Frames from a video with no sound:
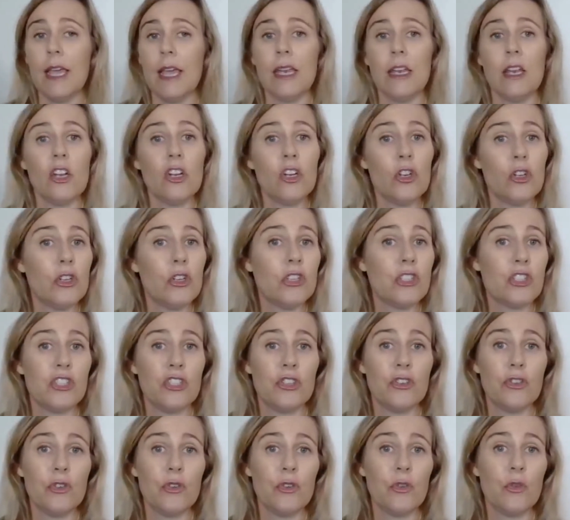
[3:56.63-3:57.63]
It
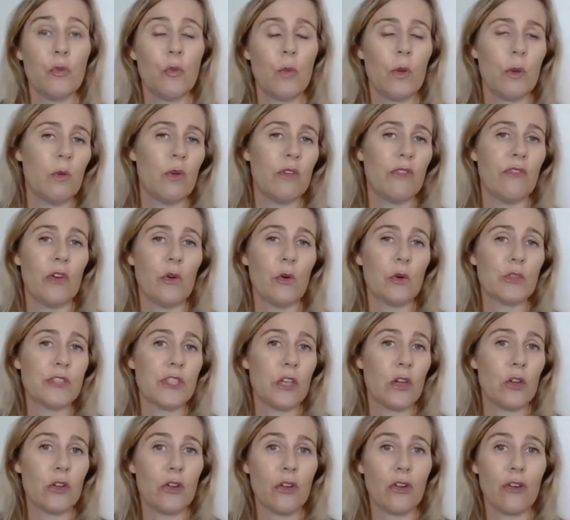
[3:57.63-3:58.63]
alerts you when we've
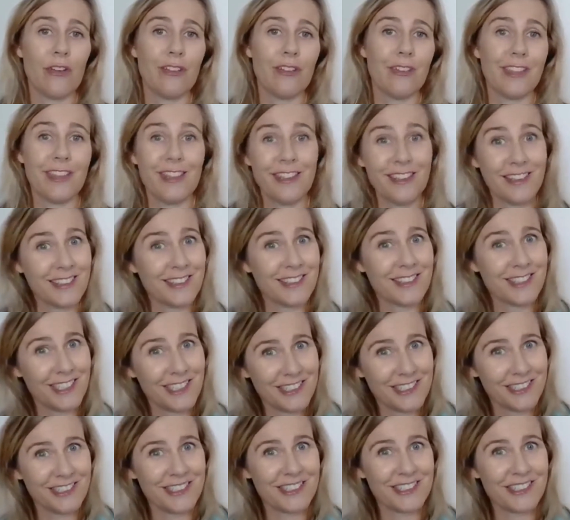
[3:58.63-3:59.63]
also got these
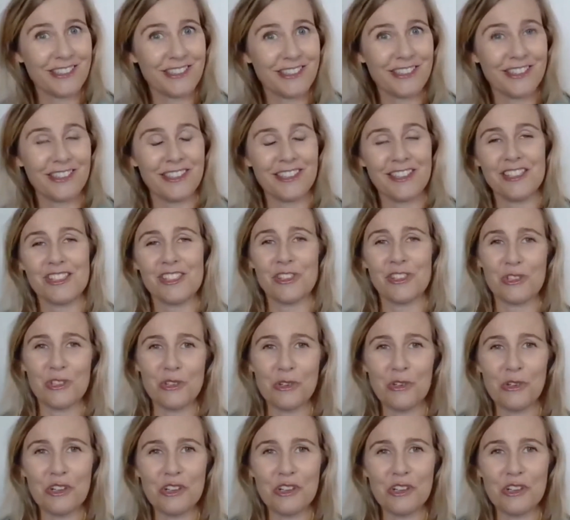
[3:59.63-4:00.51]
sessions on and these